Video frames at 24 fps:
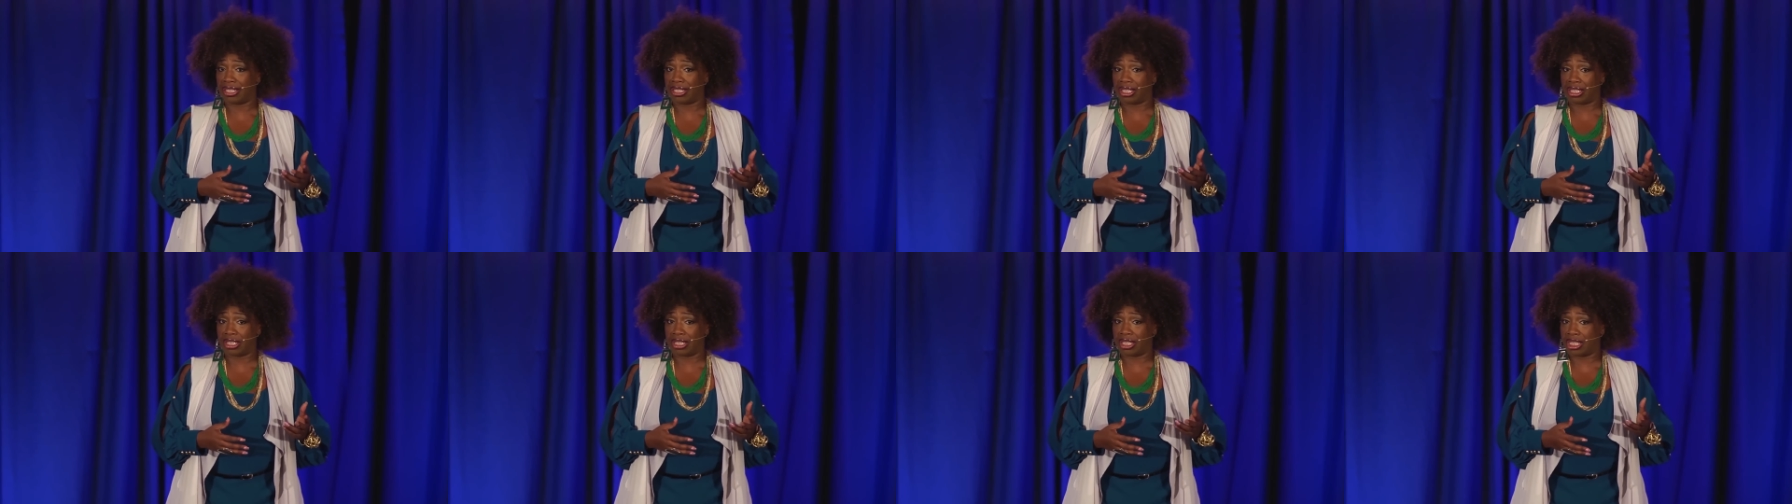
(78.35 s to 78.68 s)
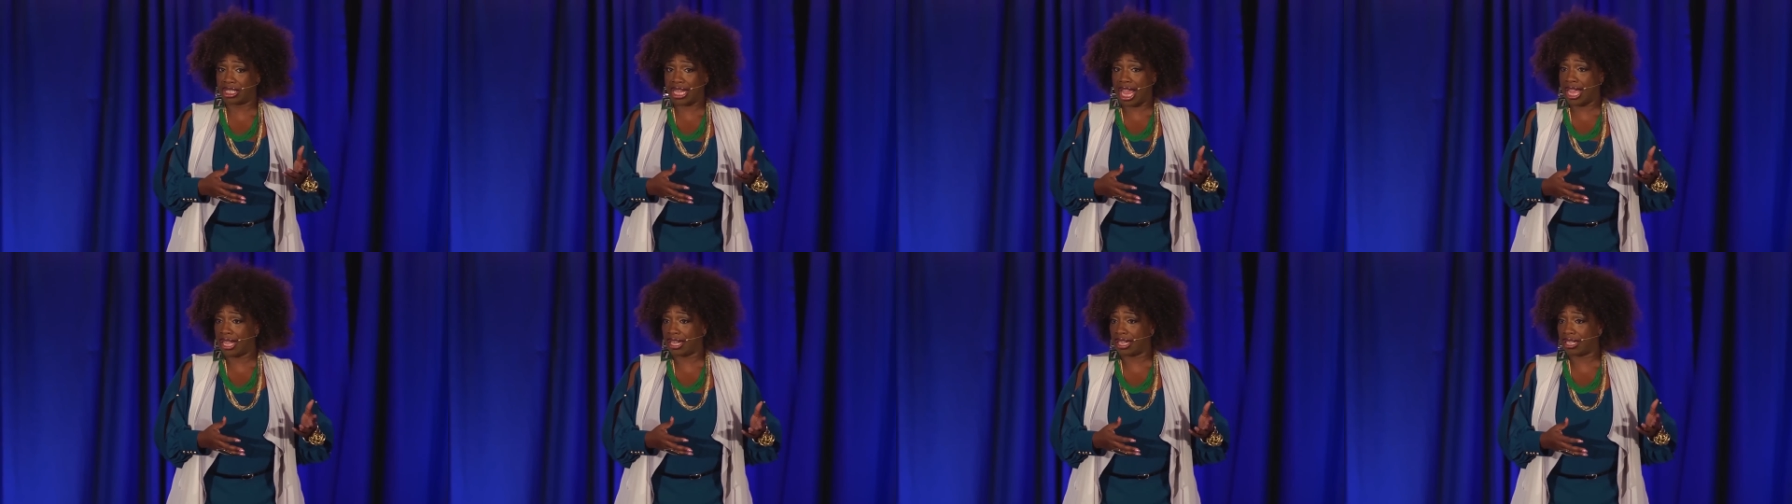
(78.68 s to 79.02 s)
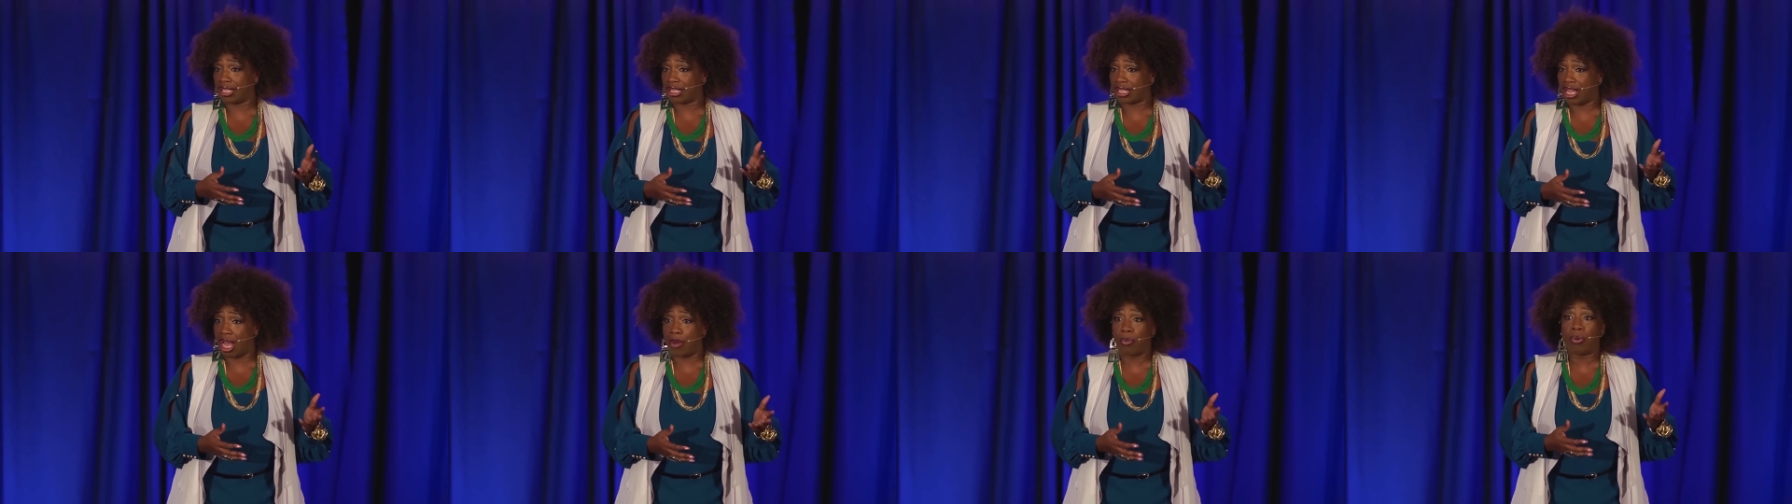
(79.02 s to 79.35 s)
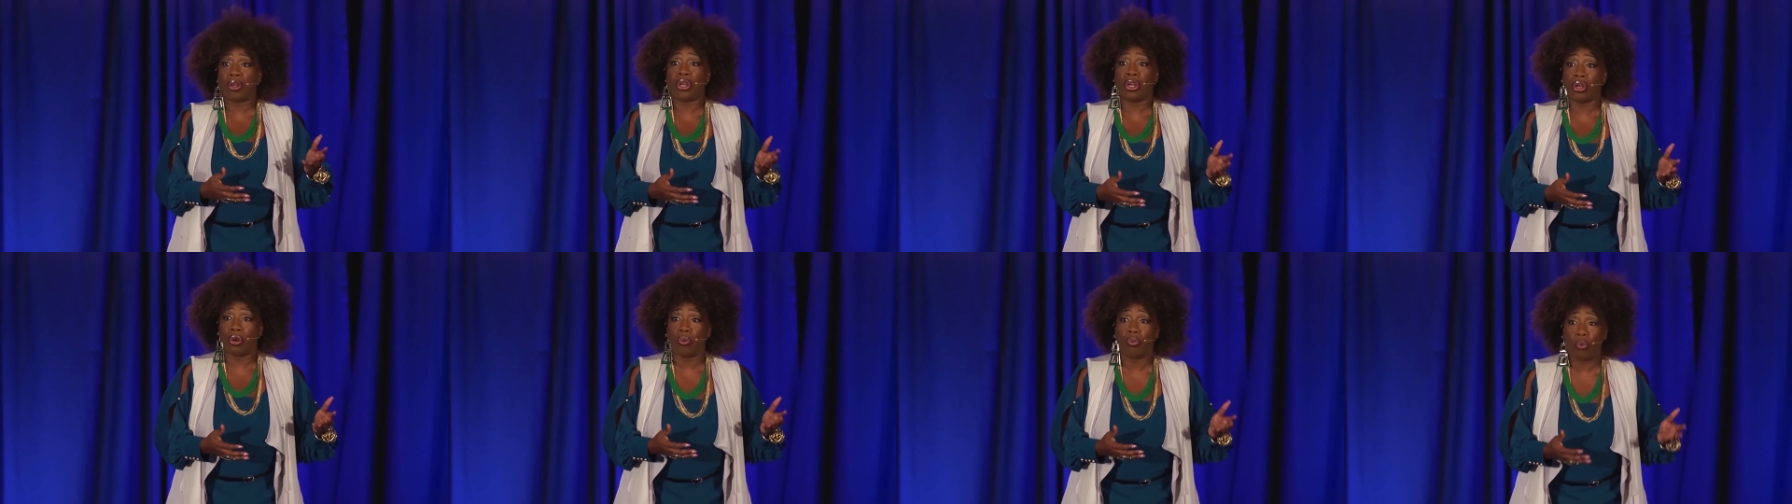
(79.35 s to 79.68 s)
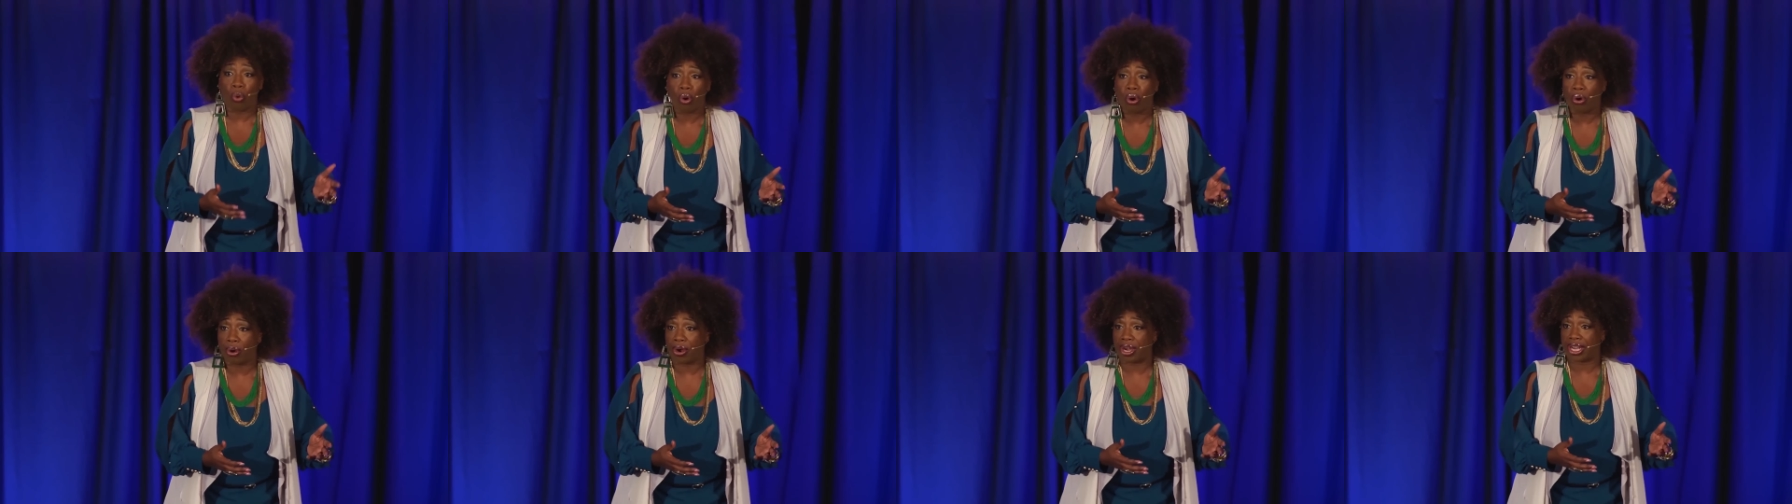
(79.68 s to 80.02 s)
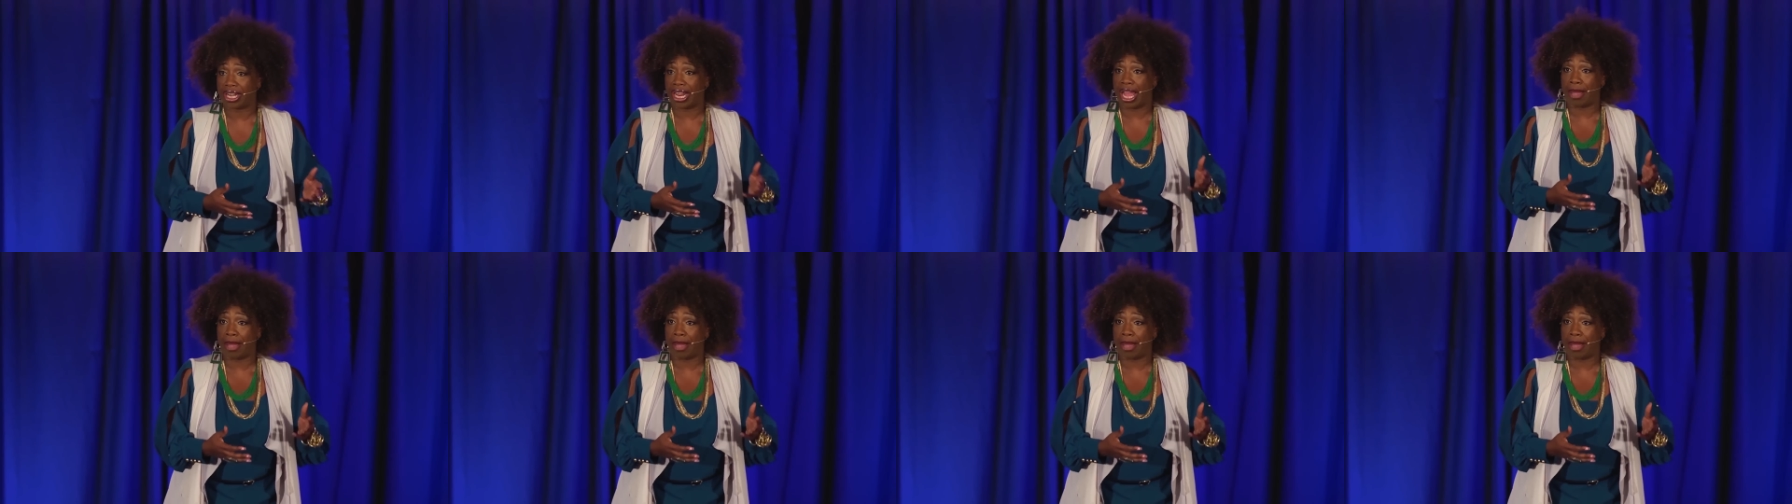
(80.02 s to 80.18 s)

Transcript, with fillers: Does that come with an award?